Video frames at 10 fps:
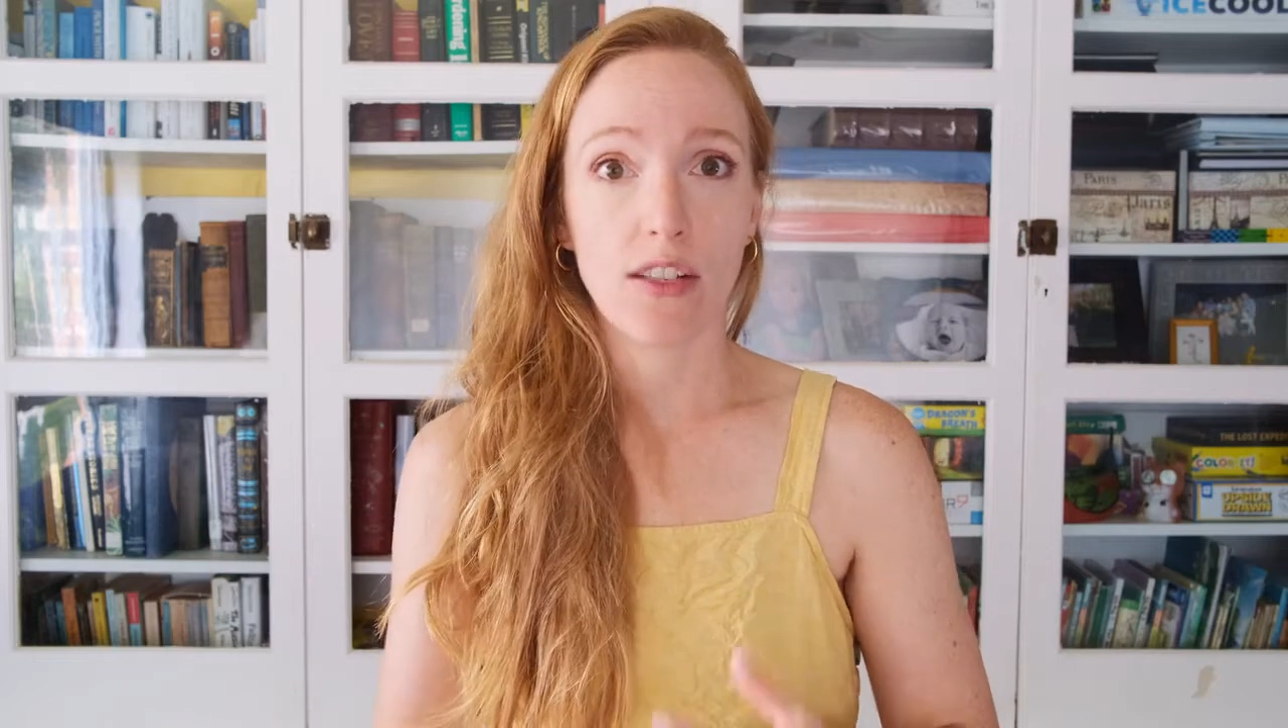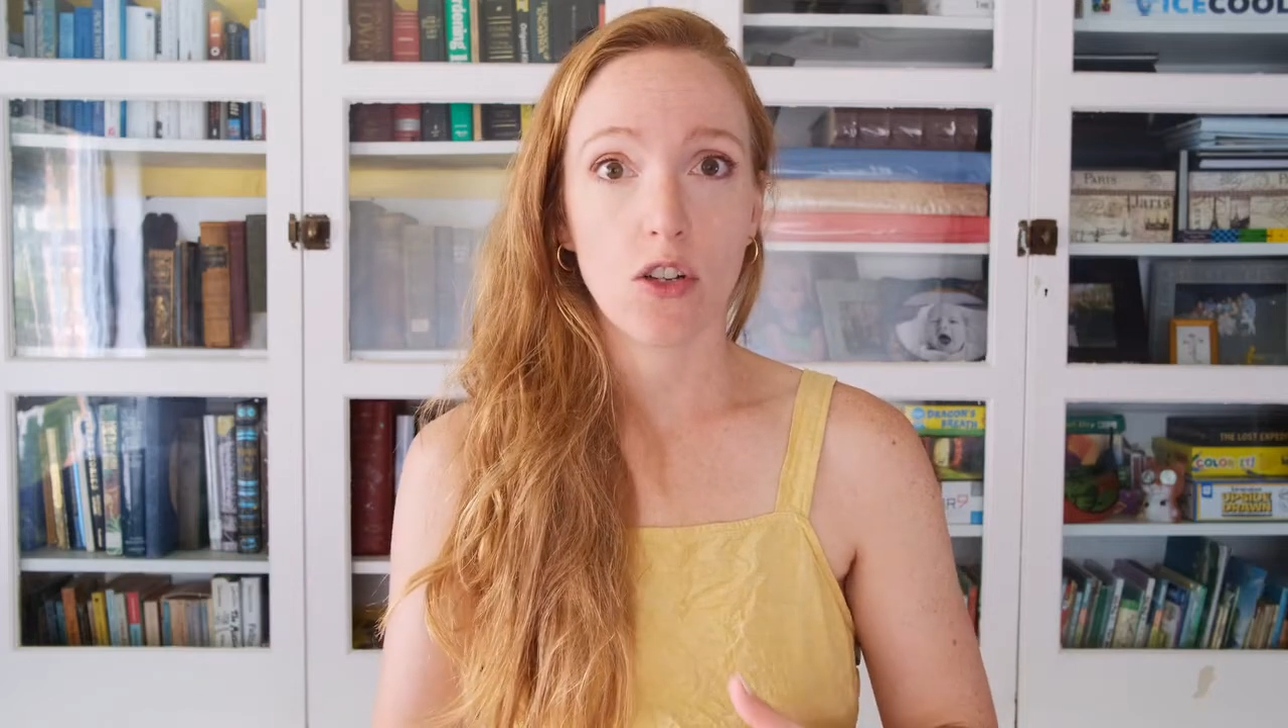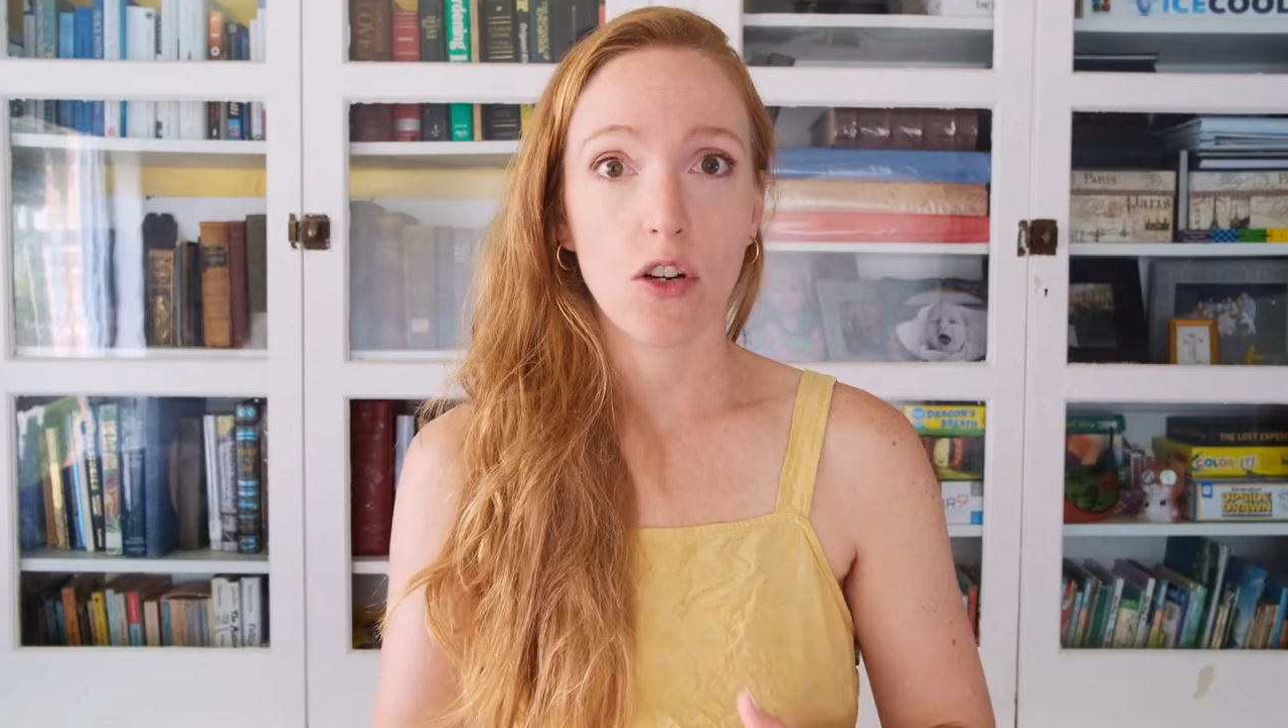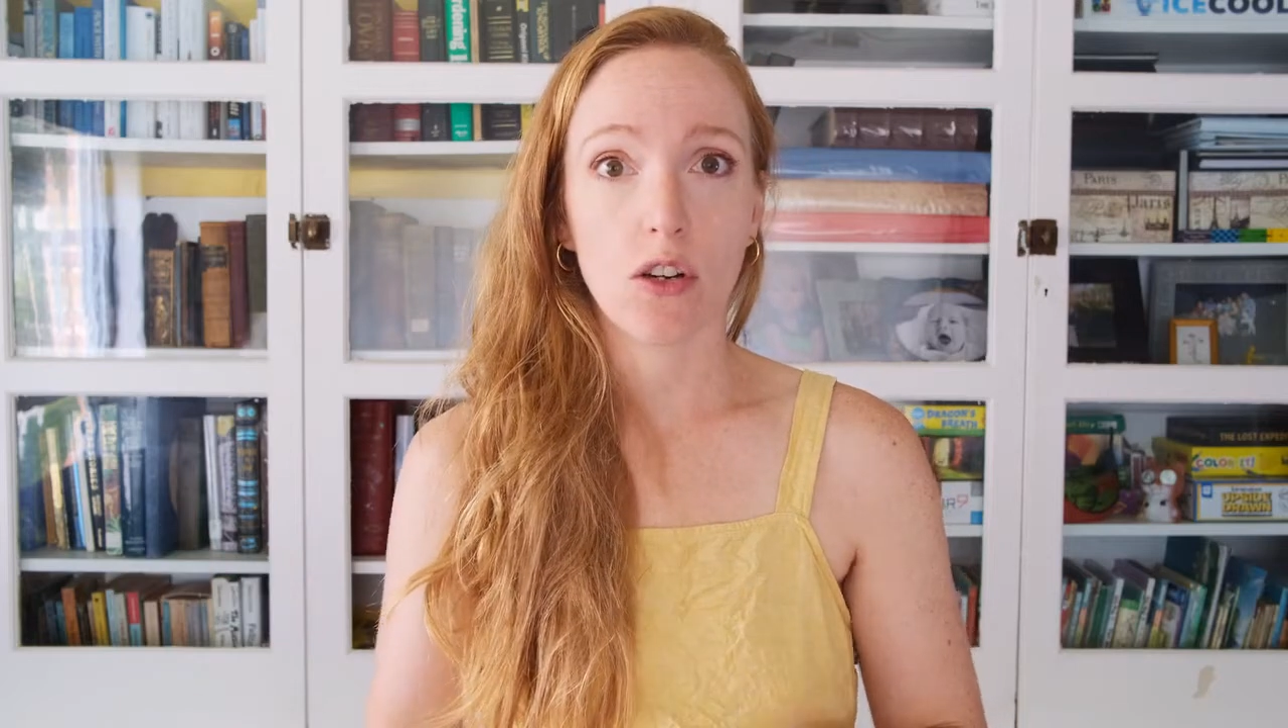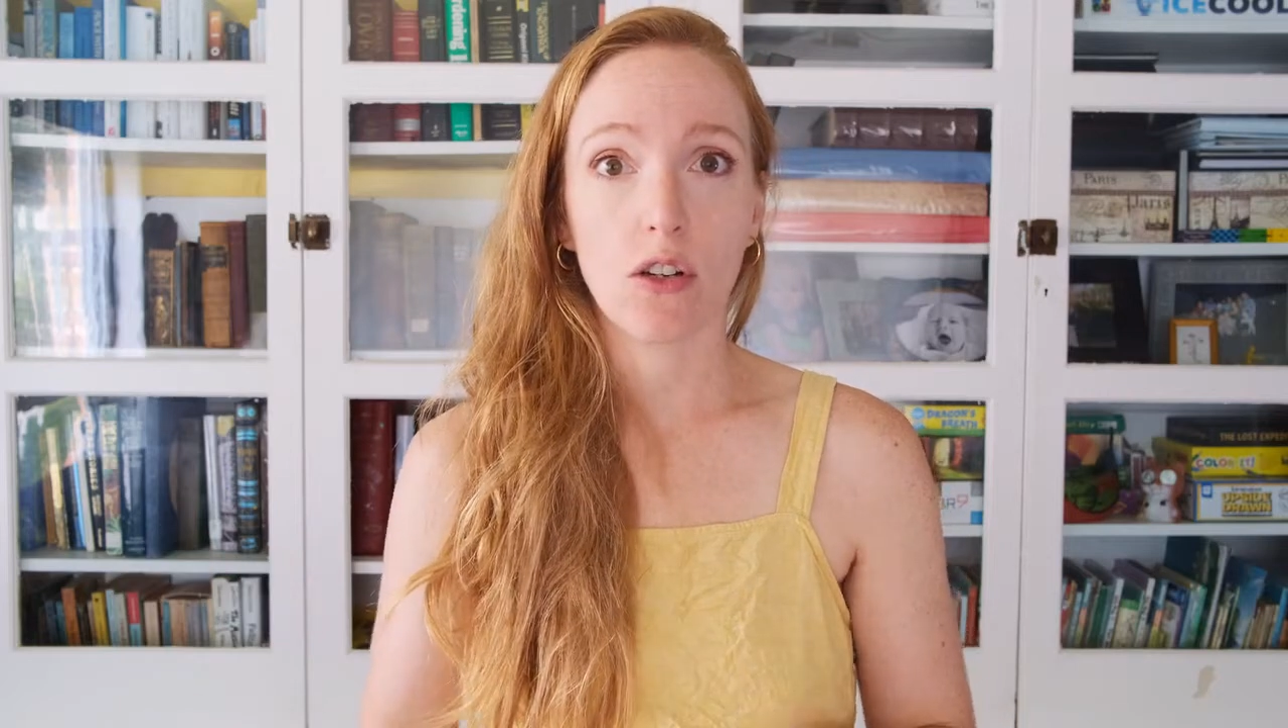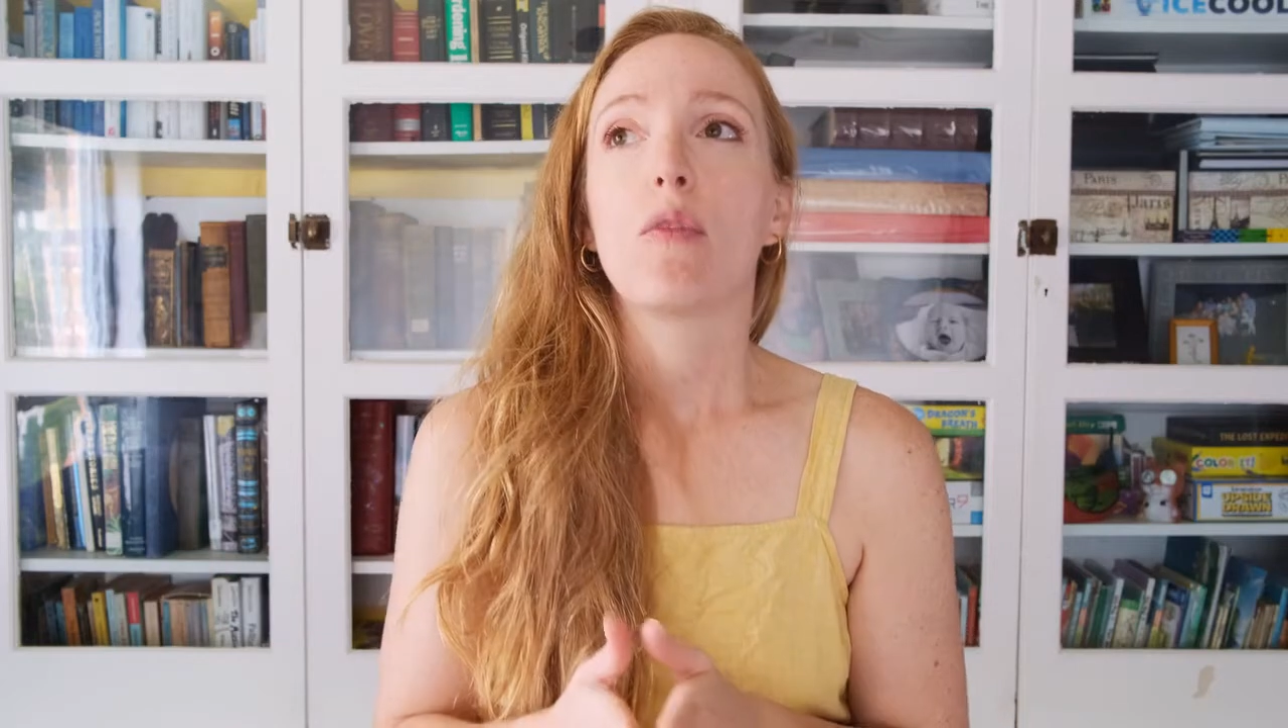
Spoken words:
turn,